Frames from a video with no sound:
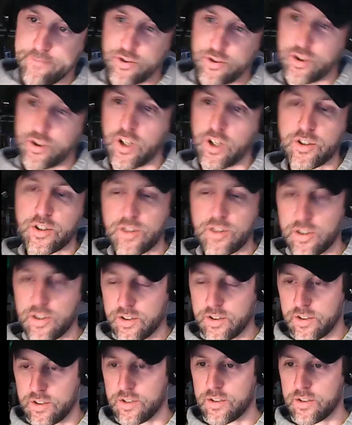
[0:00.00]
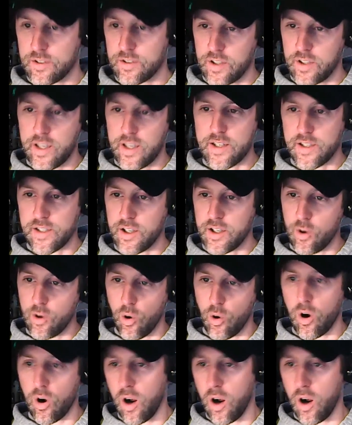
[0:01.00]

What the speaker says: just as easy or